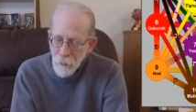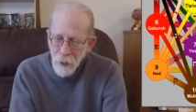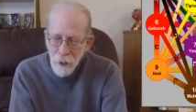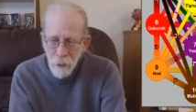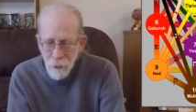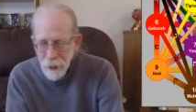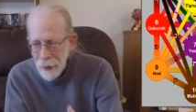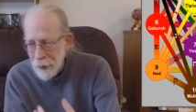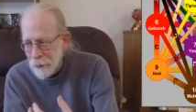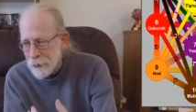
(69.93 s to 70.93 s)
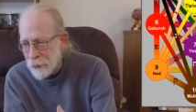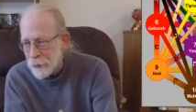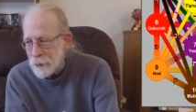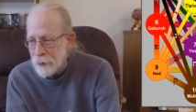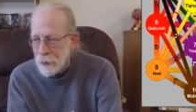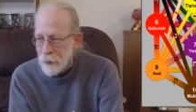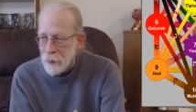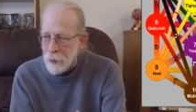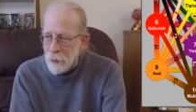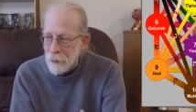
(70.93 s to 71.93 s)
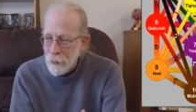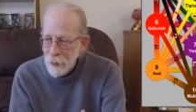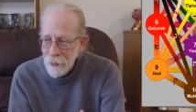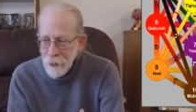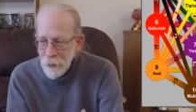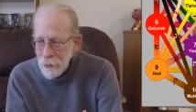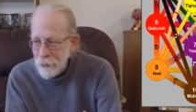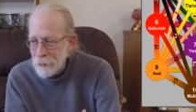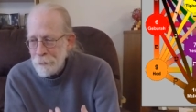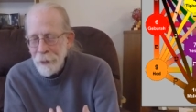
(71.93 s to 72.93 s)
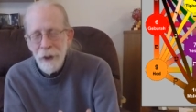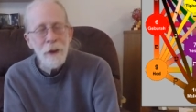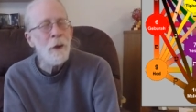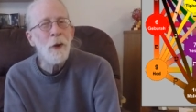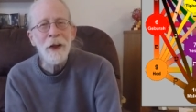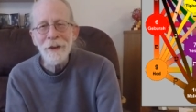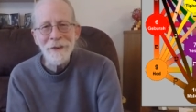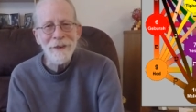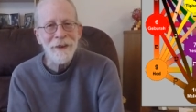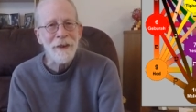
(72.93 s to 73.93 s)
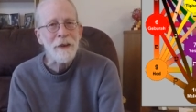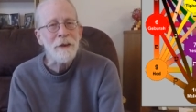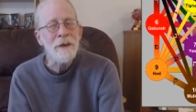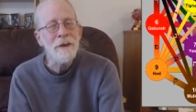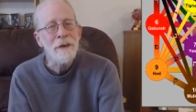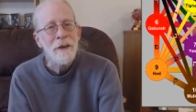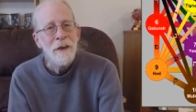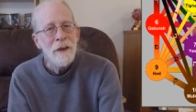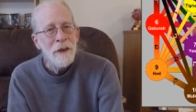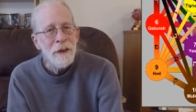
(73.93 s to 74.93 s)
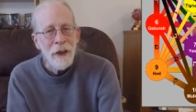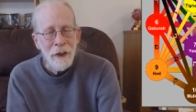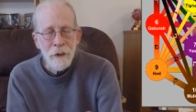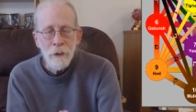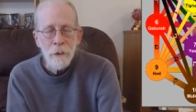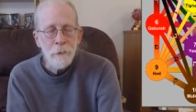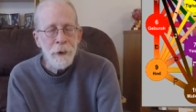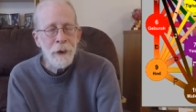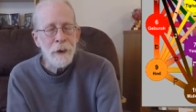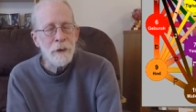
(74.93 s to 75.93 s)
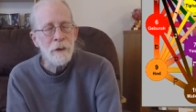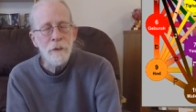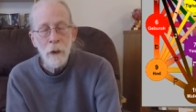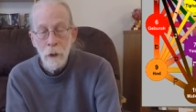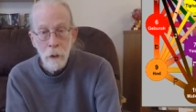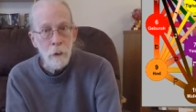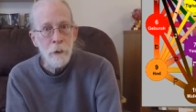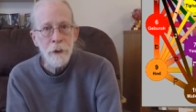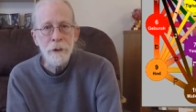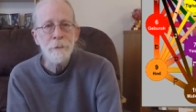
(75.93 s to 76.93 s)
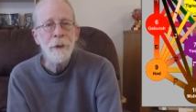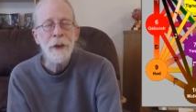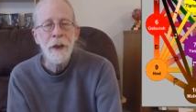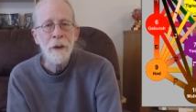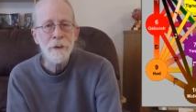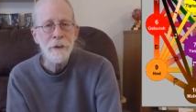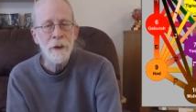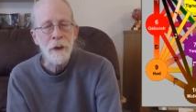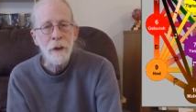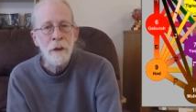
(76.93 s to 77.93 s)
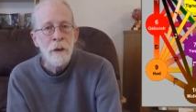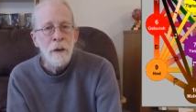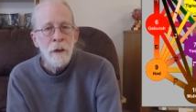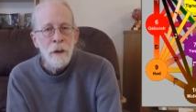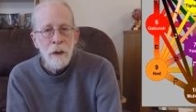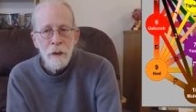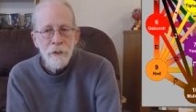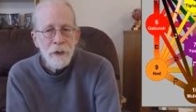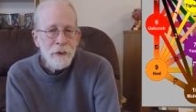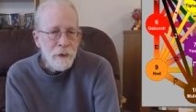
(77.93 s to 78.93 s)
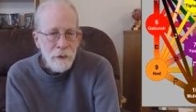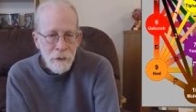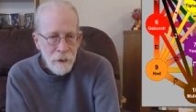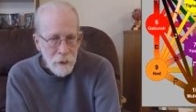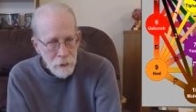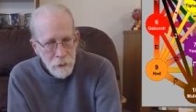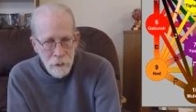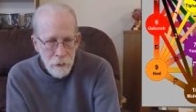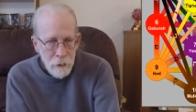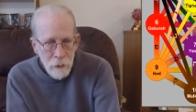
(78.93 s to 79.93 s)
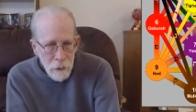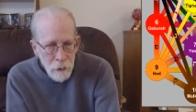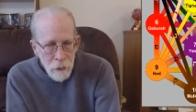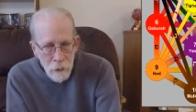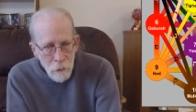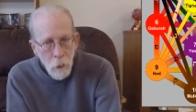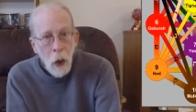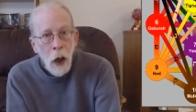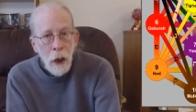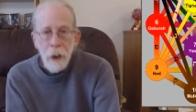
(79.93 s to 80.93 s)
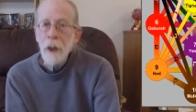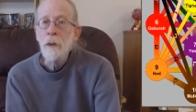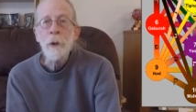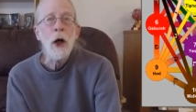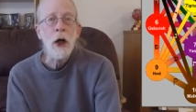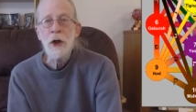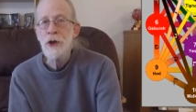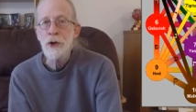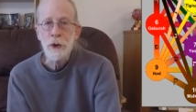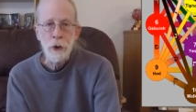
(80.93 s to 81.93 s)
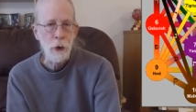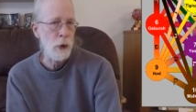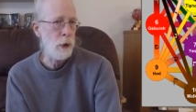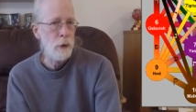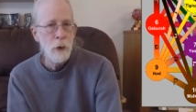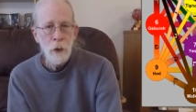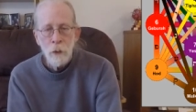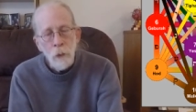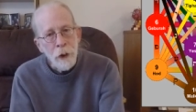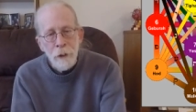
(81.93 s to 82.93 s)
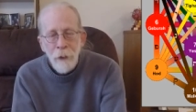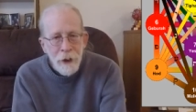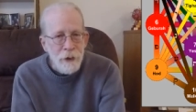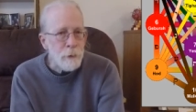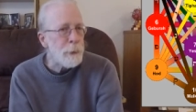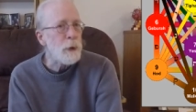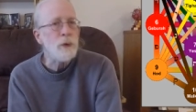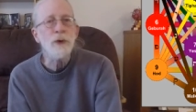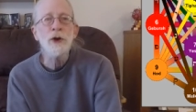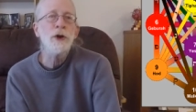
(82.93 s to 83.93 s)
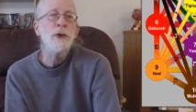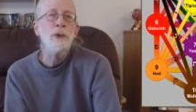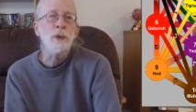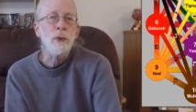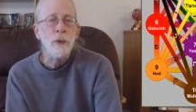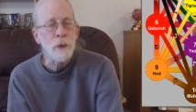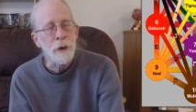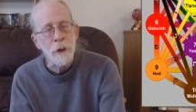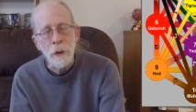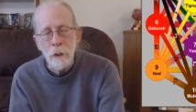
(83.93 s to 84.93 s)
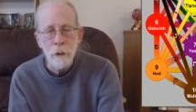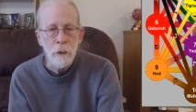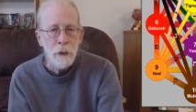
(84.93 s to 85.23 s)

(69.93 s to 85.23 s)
you know, it answers those big questions that human beings have always been asking of existence. Why am I here? What am I supposed to do? You know,